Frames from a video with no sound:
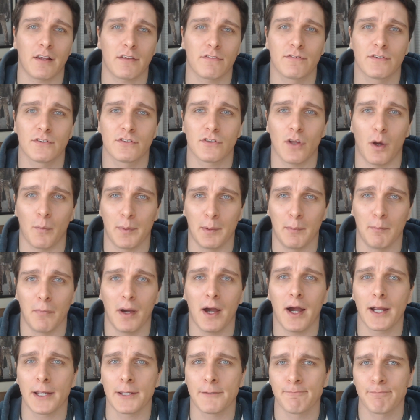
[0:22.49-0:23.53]
Thanks for stopping
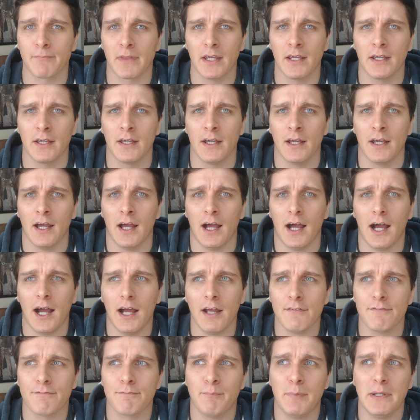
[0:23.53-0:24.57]
by.
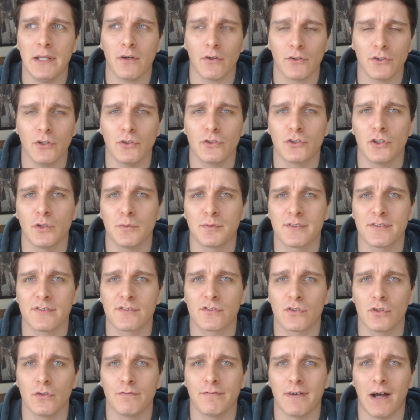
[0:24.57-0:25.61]
I've been on YouTube
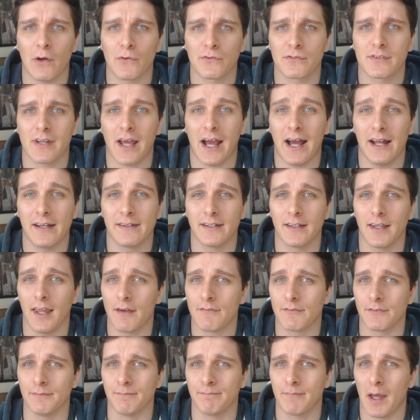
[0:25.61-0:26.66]
since
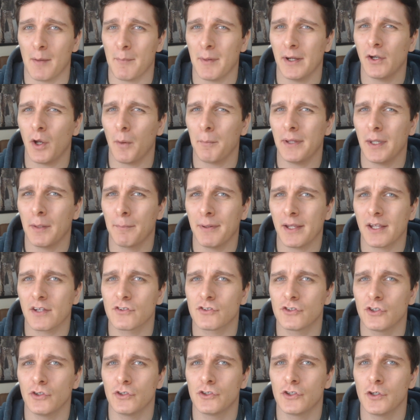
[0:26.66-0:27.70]
2011. I might not be the
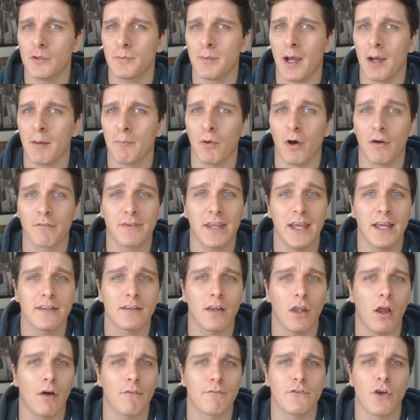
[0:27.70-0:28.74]
biggest YouTuber, but I've gained
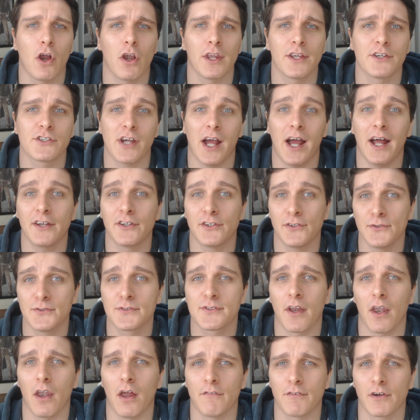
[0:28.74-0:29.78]
a lot of knowledge and
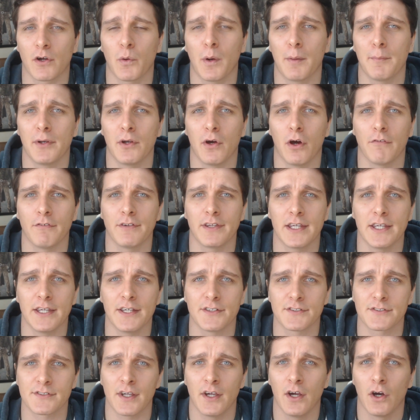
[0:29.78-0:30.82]
used a lot of equipment over the
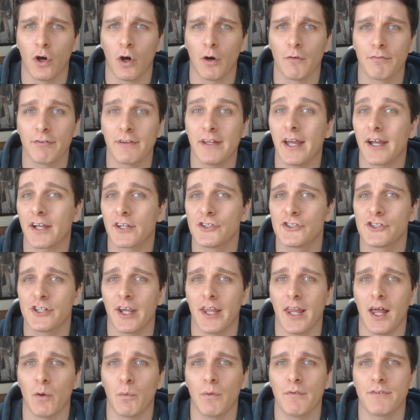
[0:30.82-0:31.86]
years. Hopefully I can
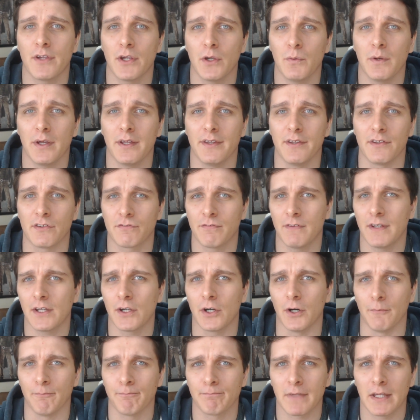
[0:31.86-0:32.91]
share that with you in this
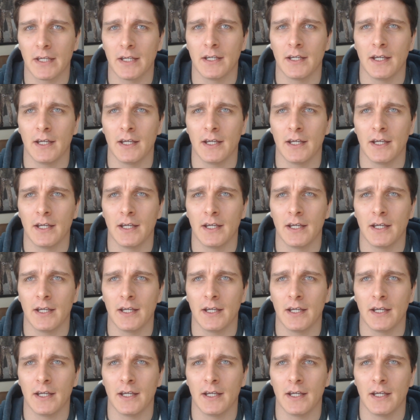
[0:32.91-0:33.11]
video.